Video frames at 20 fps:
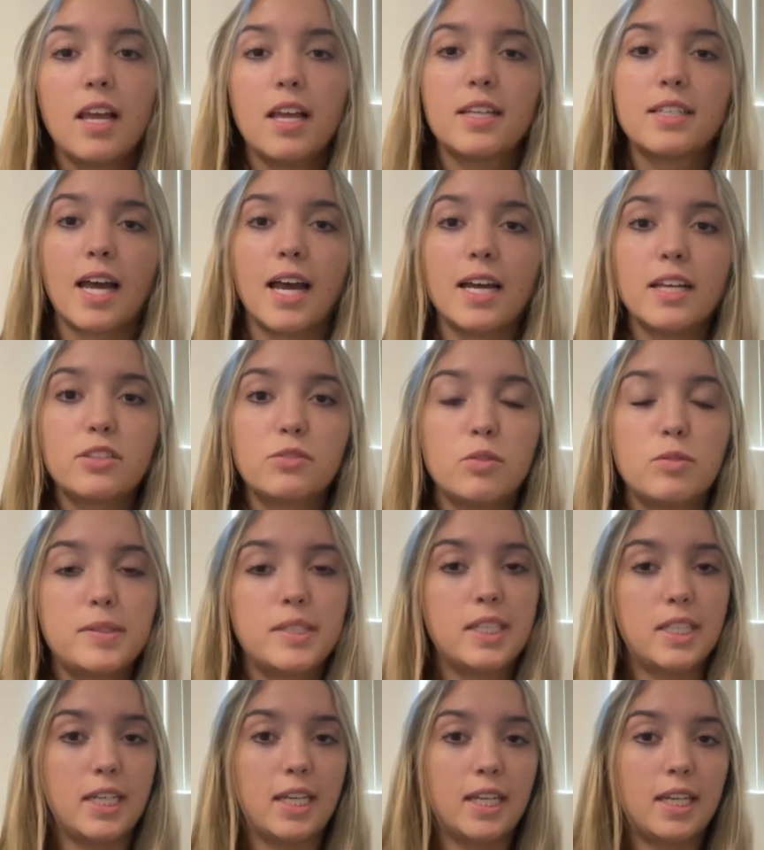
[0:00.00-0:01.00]
tests will
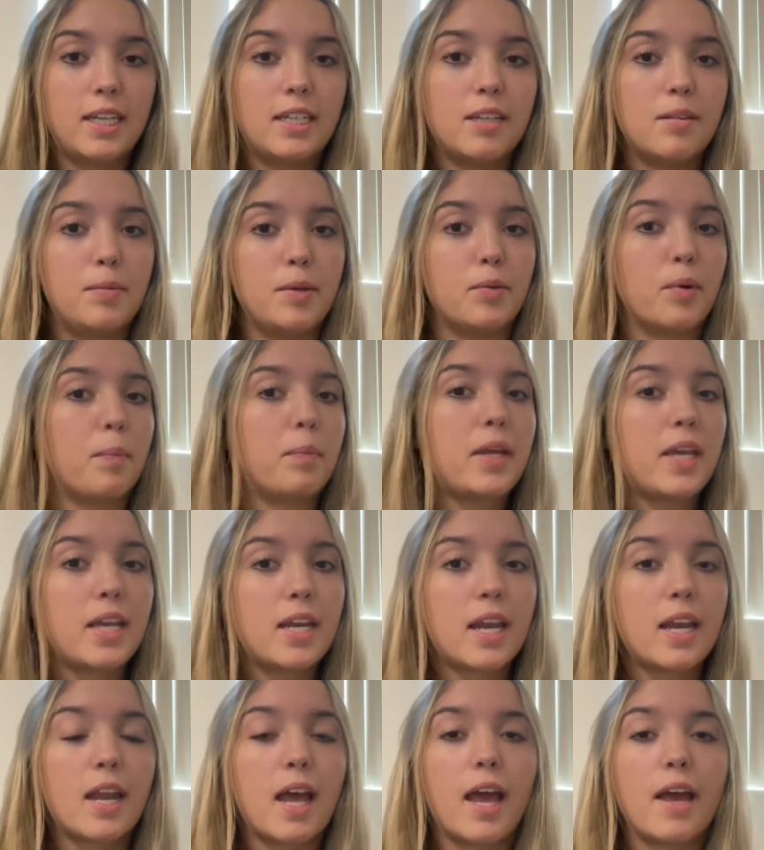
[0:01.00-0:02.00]
need to be
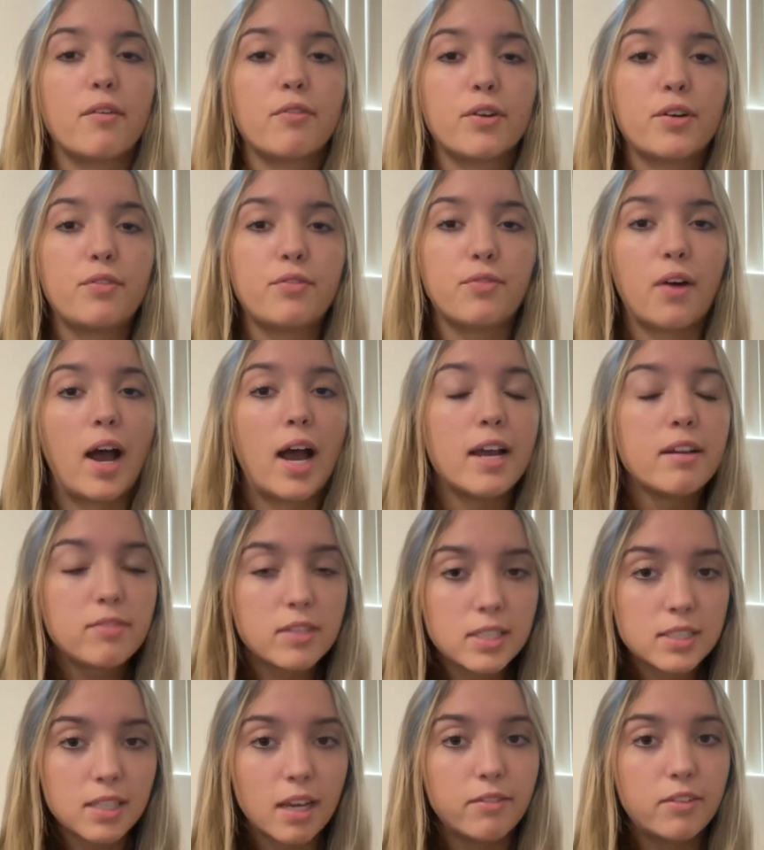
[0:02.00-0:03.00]
repeated every 5 to
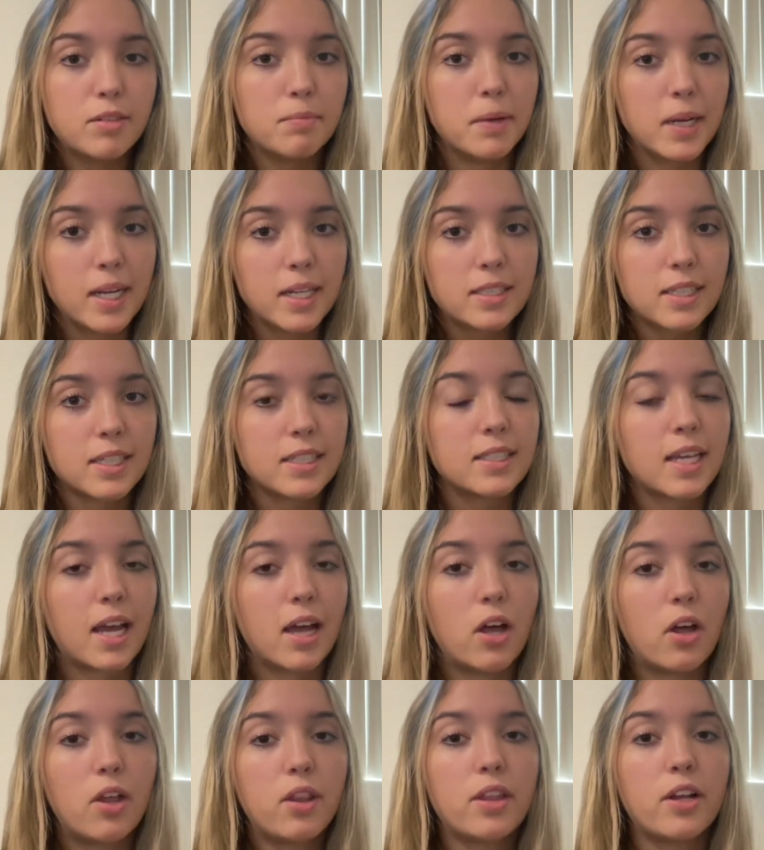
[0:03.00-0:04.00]
7 minutes
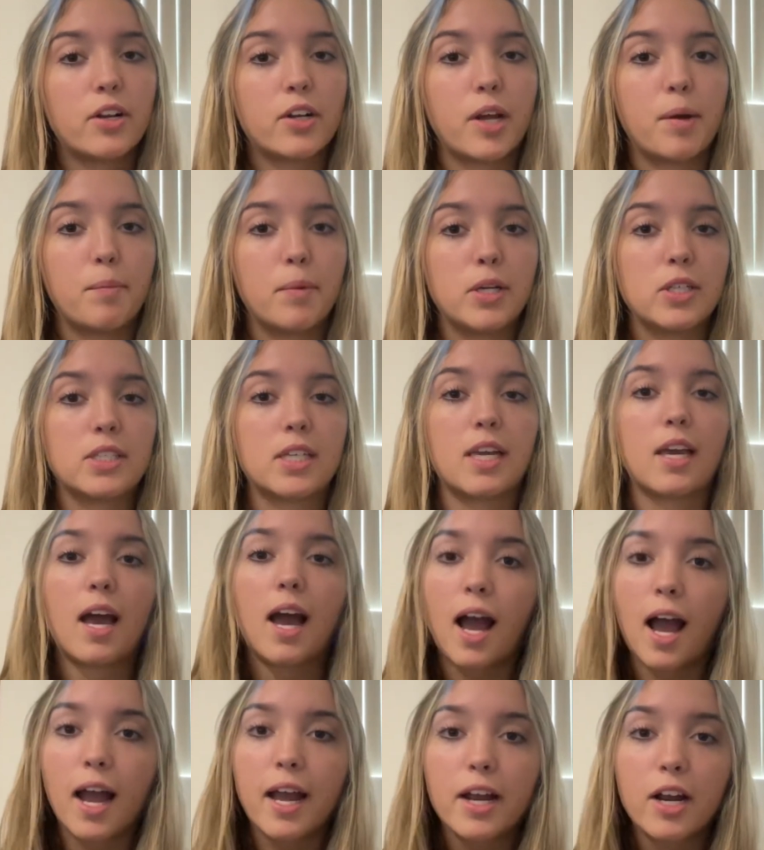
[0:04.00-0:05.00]
until their numbers get
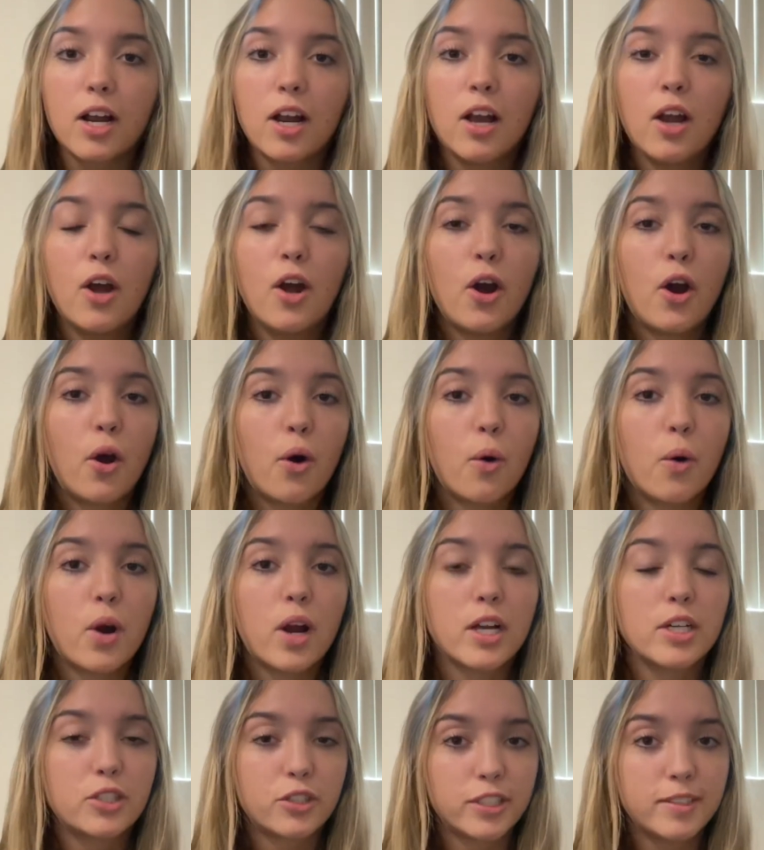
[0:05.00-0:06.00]
higher or a
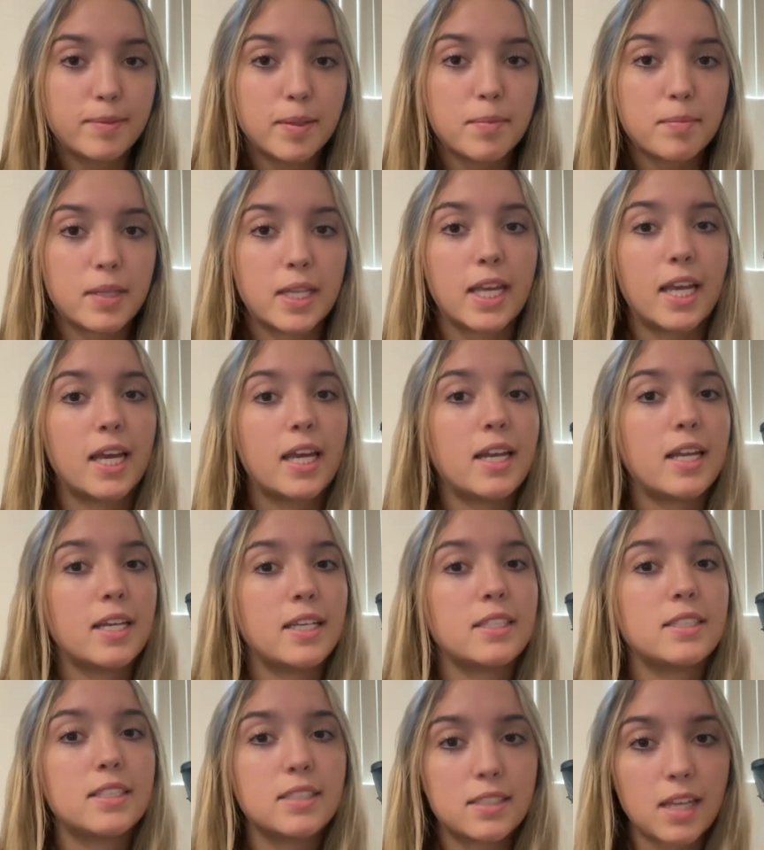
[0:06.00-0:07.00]
treatment plan is
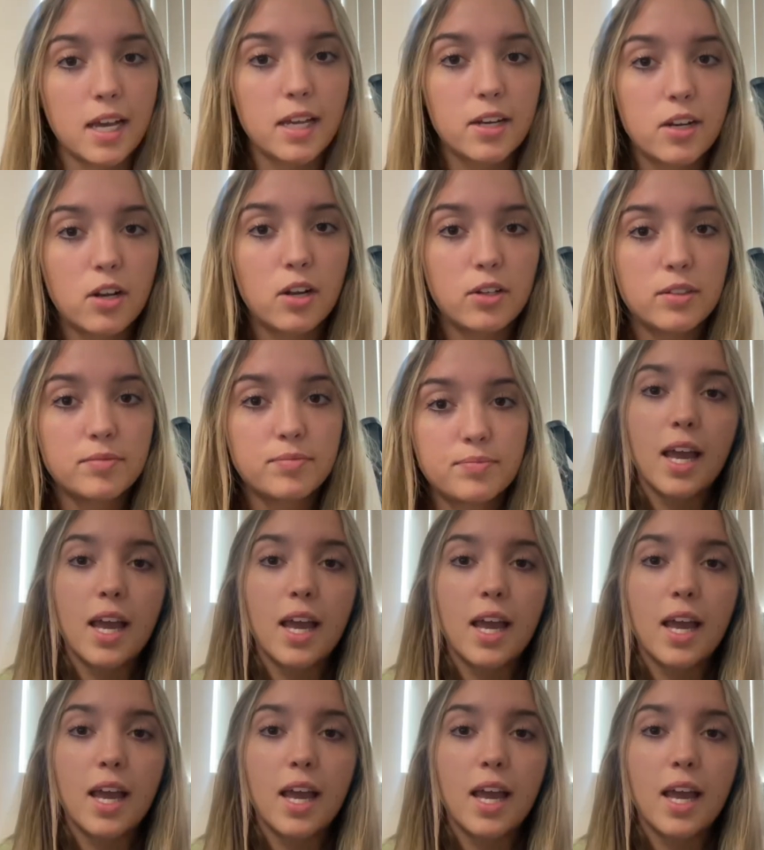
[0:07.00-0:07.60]
decided on.